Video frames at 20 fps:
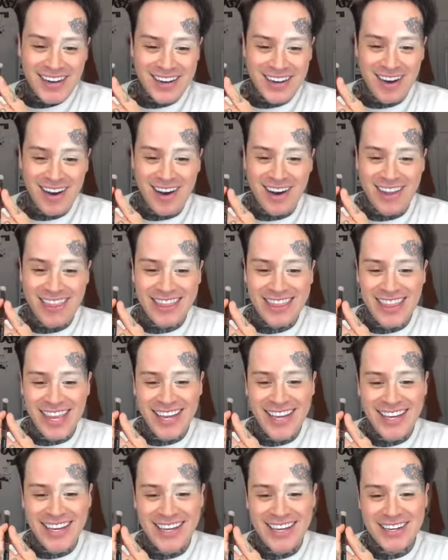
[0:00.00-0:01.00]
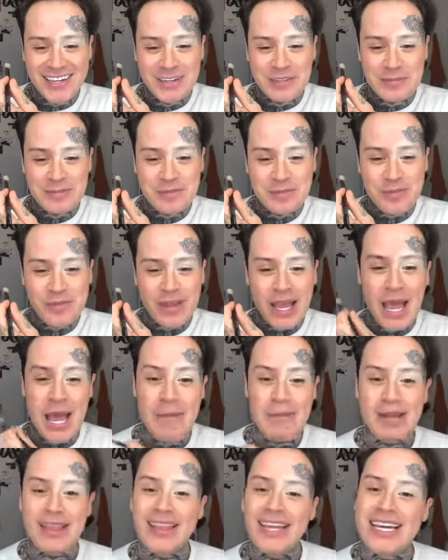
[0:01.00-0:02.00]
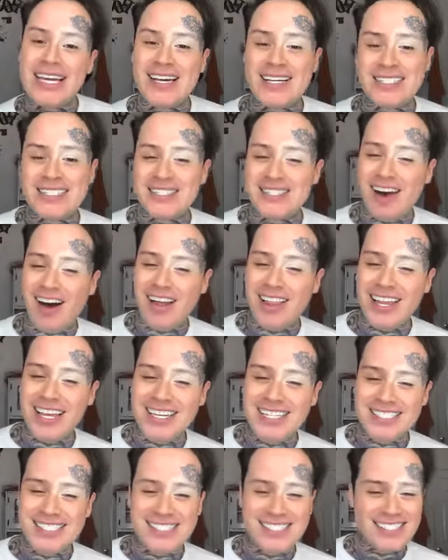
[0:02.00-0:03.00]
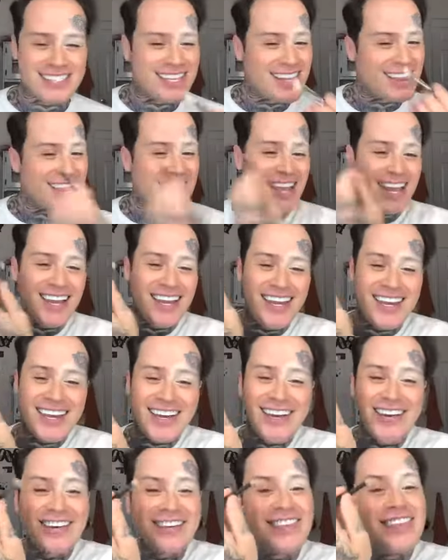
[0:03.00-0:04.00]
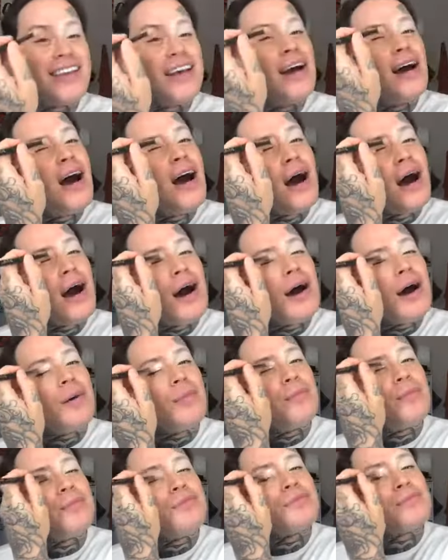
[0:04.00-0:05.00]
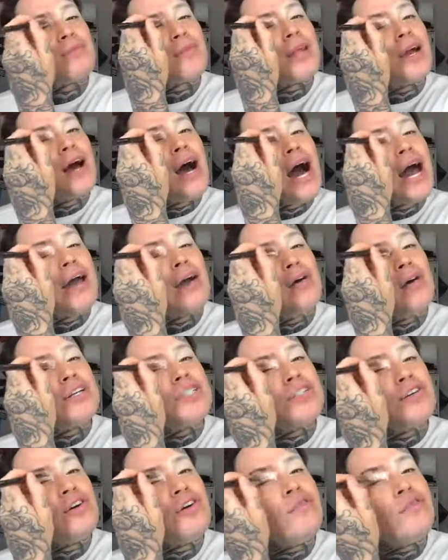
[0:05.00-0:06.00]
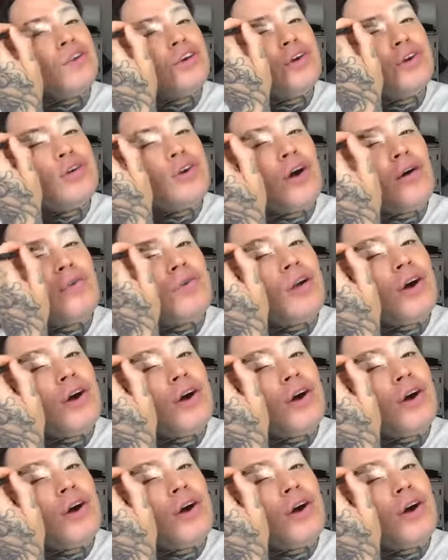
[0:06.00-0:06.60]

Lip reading: Thank you. Emily Gonzalez, thank you. So if you don't